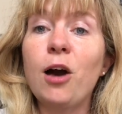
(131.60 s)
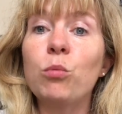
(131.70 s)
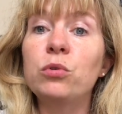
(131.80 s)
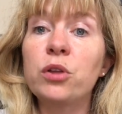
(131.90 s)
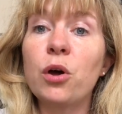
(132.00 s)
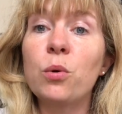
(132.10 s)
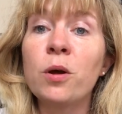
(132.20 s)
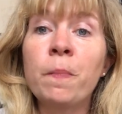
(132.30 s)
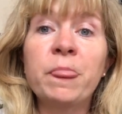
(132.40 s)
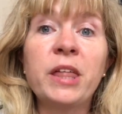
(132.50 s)
will know
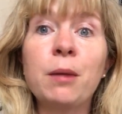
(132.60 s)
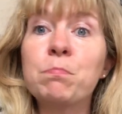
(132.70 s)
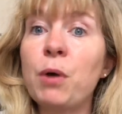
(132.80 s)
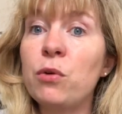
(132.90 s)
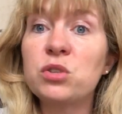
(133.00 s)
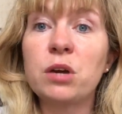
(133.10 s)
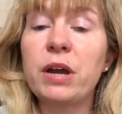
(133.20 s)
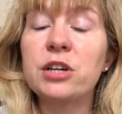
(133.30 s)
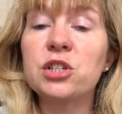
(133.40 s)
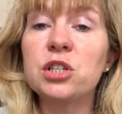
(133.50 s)
that in both
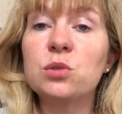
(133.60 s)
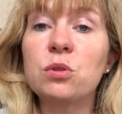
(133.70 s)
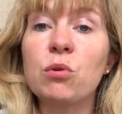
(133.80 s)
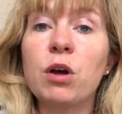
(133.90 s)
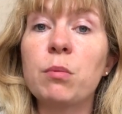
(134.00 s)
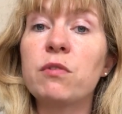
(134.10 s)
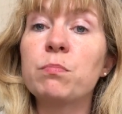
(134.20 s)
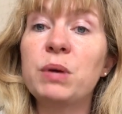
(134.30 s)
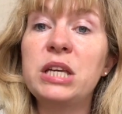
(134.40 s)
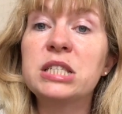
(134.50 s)
directions, whether you're coming
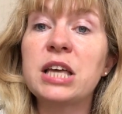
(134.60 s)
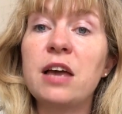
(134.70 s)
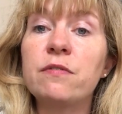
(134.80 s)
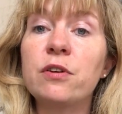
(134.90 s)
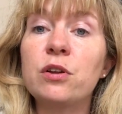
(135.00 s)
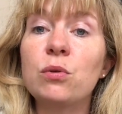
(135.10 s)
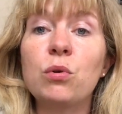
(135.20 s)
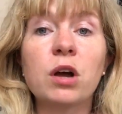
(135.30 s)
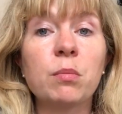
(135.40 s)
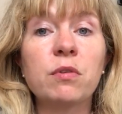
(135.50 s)
from Peacehaven or
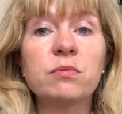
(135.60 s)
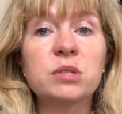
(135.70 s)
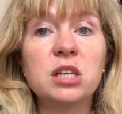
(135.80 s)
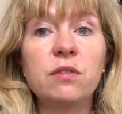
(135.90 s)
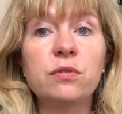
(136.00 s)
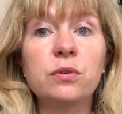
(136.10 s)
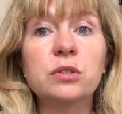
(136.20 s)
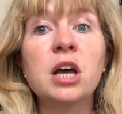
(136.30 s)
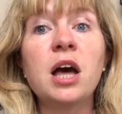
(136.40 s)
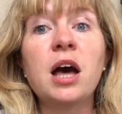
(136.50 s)
you're coming from
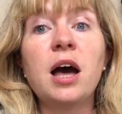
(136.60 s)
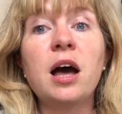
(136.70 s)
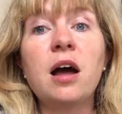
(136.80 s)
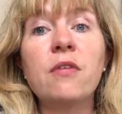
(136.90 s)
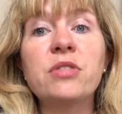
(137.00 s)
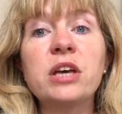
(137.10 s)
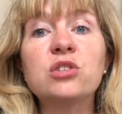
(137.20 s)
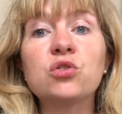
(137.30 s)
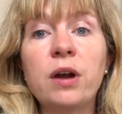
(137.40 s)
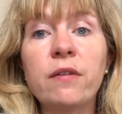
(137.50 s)
Seaford,
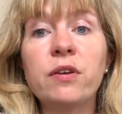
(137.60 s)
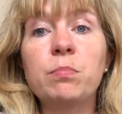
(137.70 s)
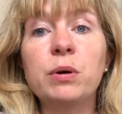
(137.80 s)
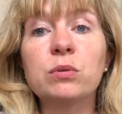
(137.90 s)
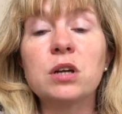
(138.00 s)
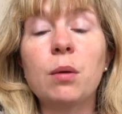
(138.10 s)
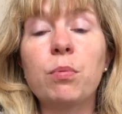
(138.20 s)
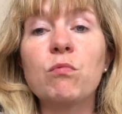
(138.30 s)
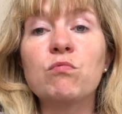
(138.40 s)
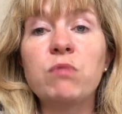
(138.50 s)
there's traffic build
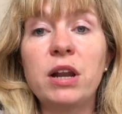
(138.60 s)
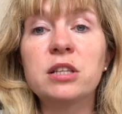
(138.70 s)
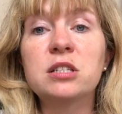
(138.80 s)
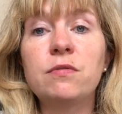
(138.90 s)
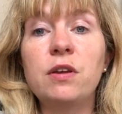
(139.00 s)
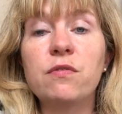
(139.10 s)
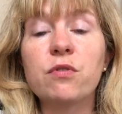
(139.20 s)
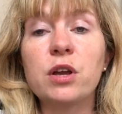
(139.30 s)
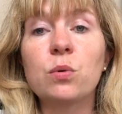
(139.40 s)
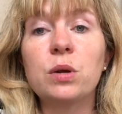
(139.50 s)
up relatively
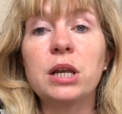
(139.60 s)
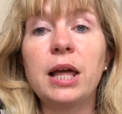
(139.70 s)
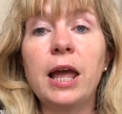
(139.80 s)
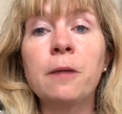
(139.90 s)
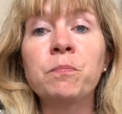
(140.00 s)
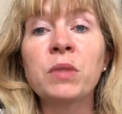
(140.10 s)
frequently.